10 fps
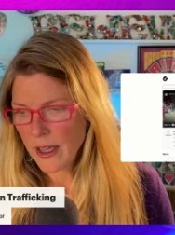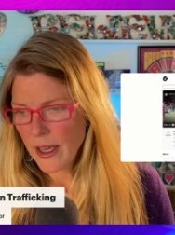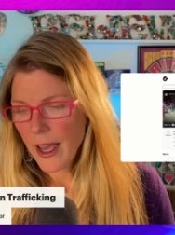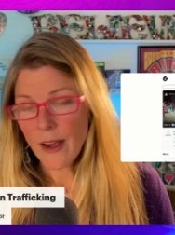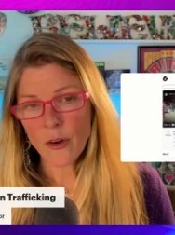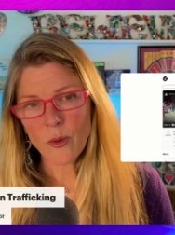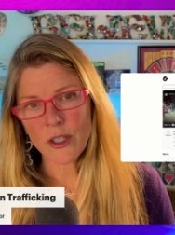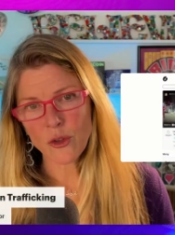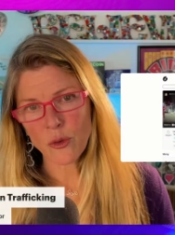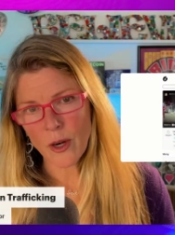How do we
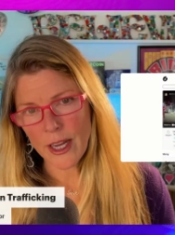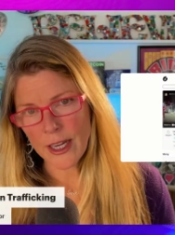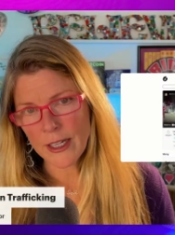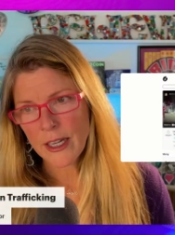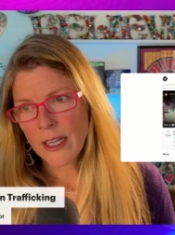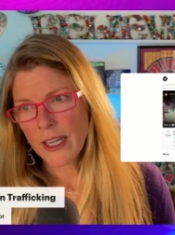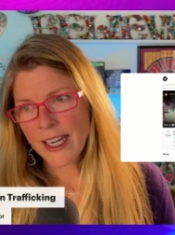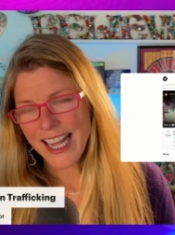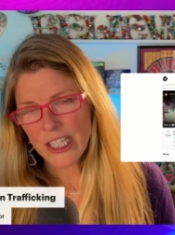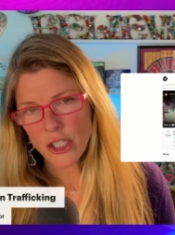train
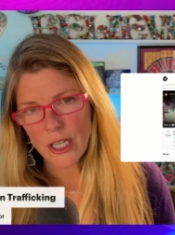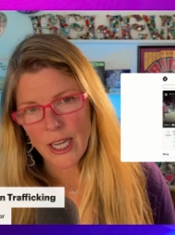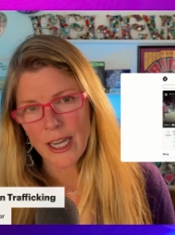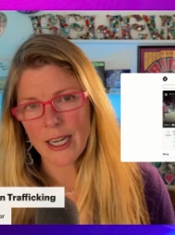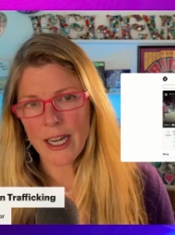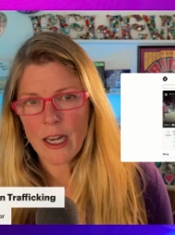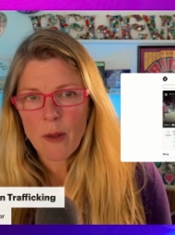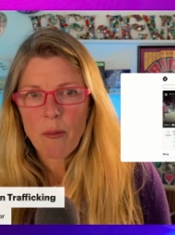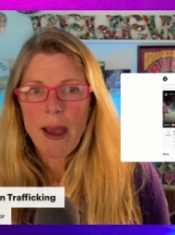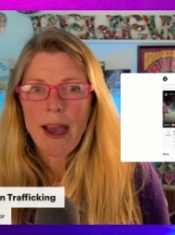and educate and
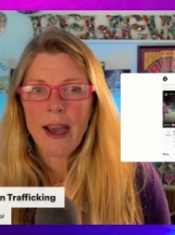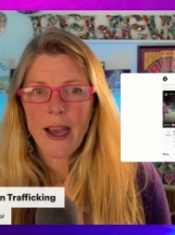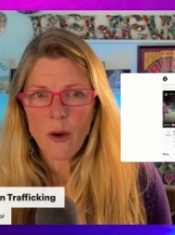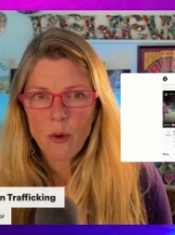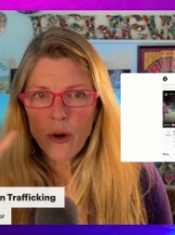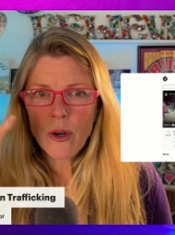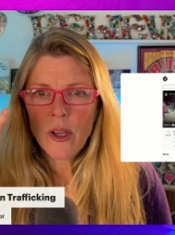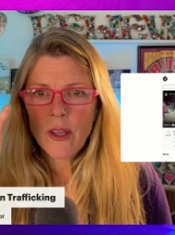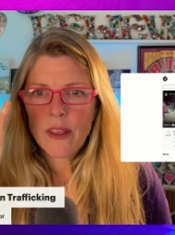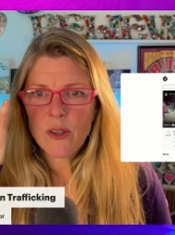empower
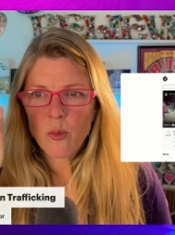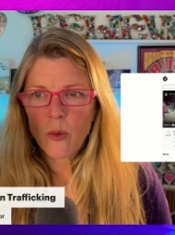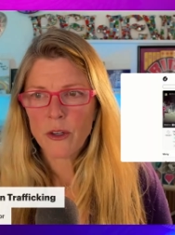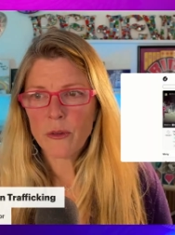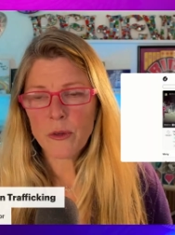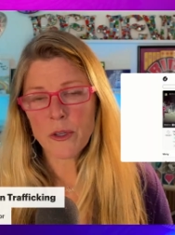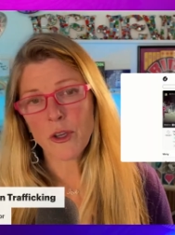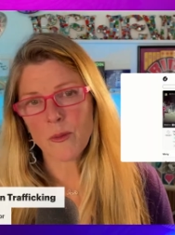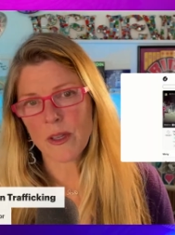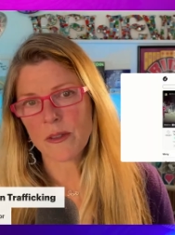these wonderful
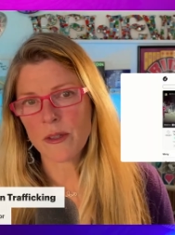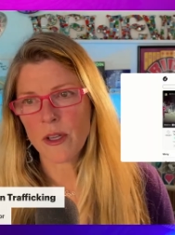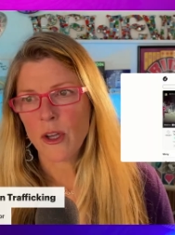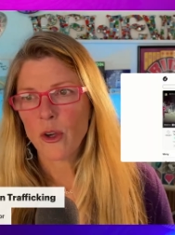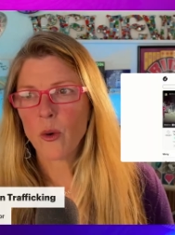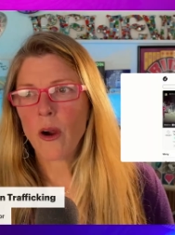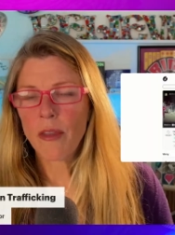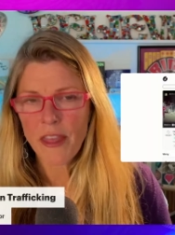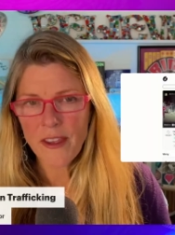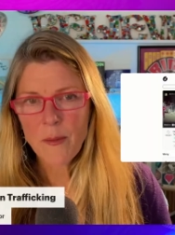humans who are
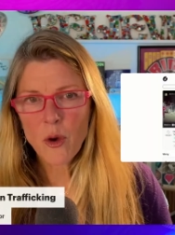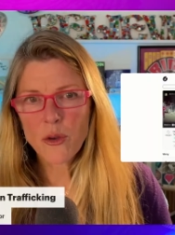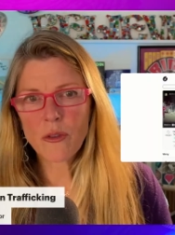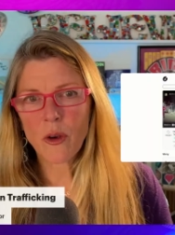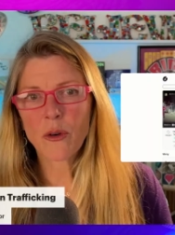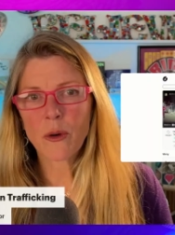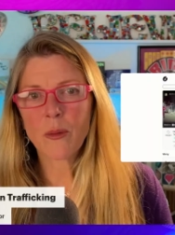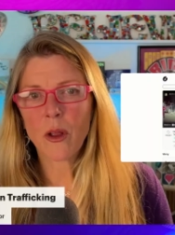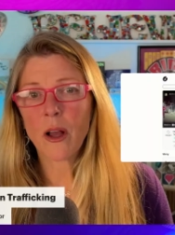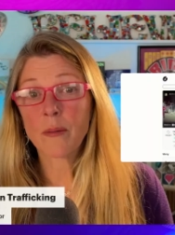the most
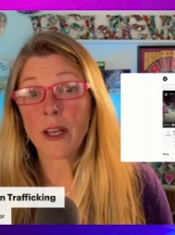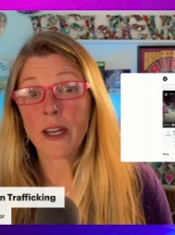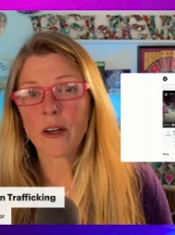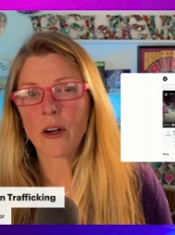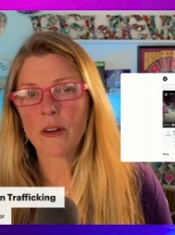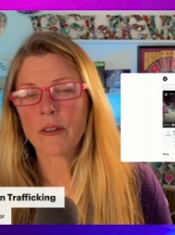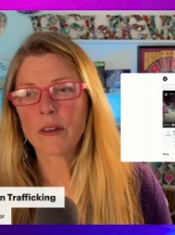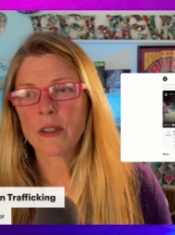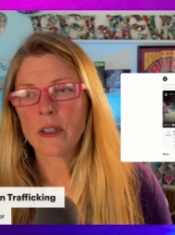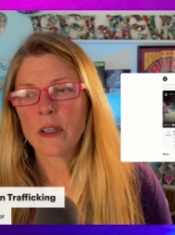vulnerable on planet Earth
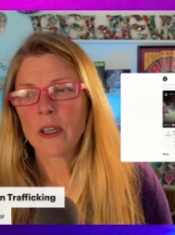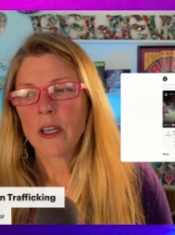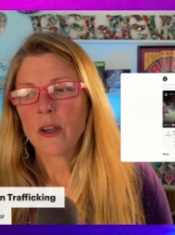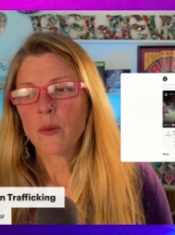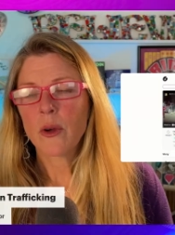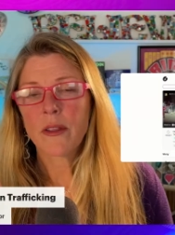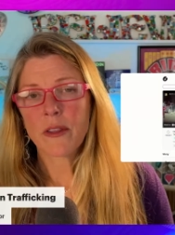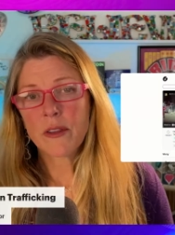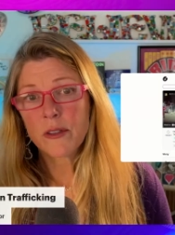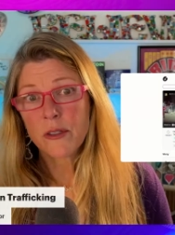with
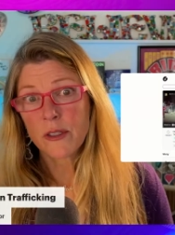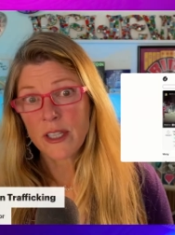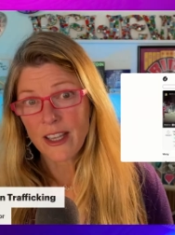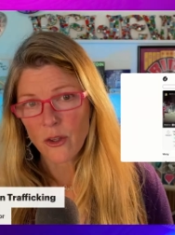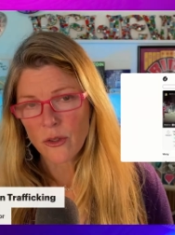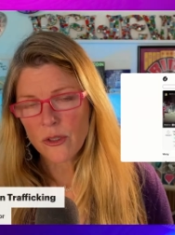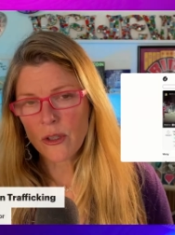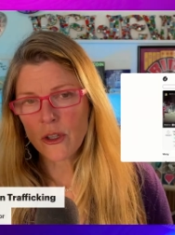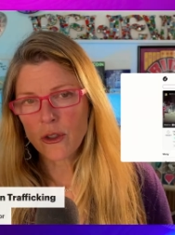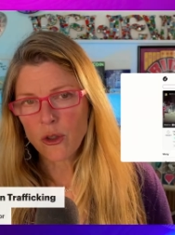the skills,
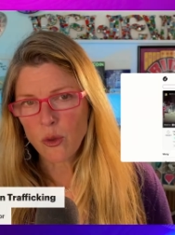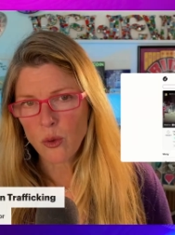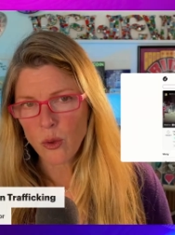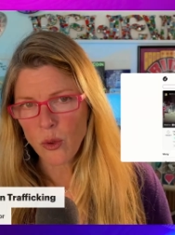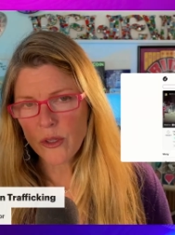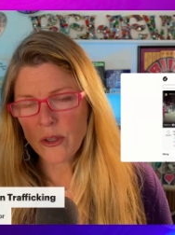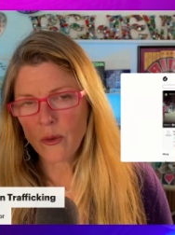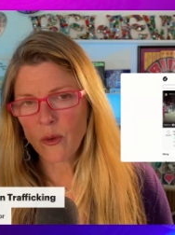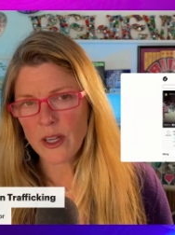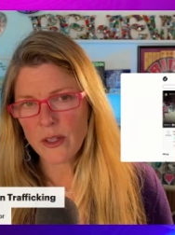the tools, and the
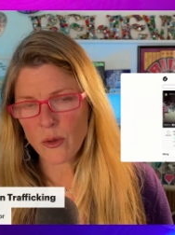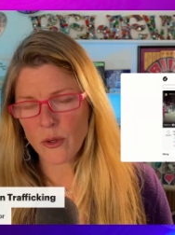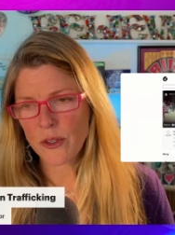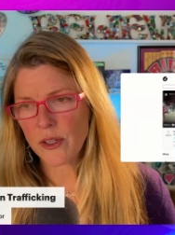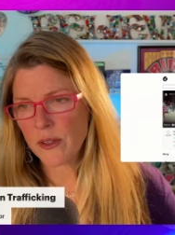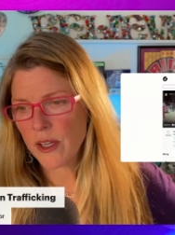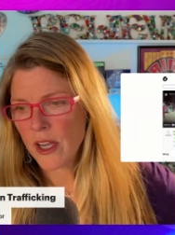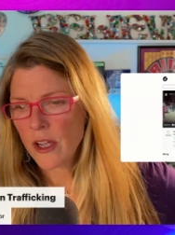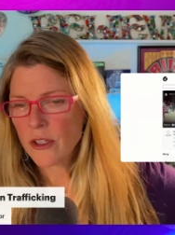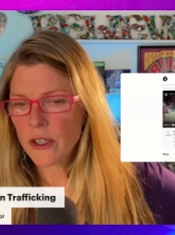resources
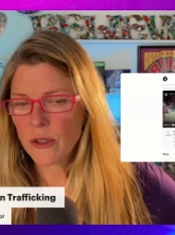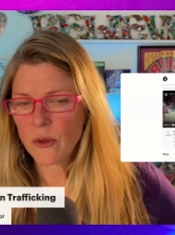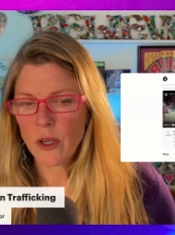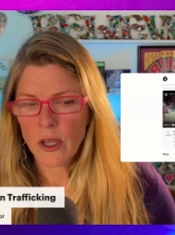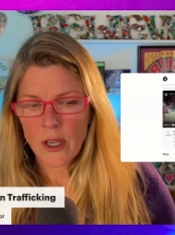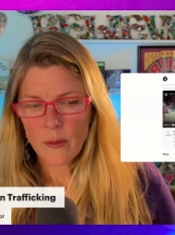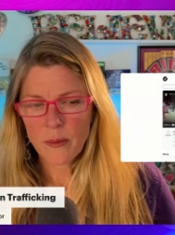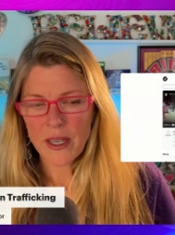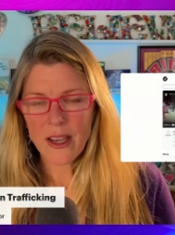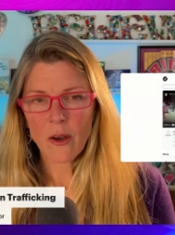to
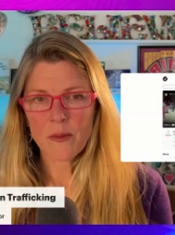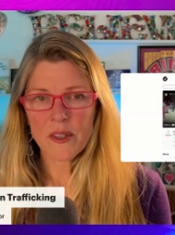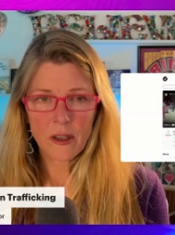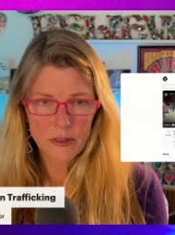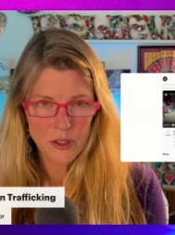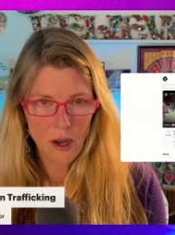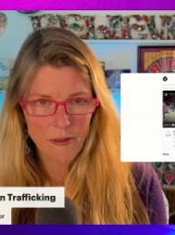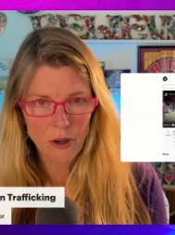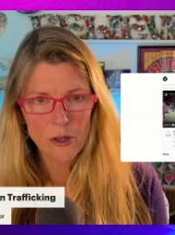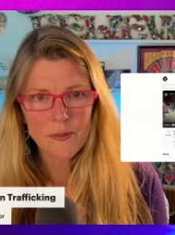become
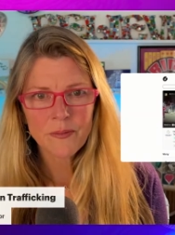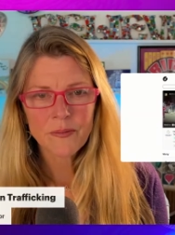self-sovereign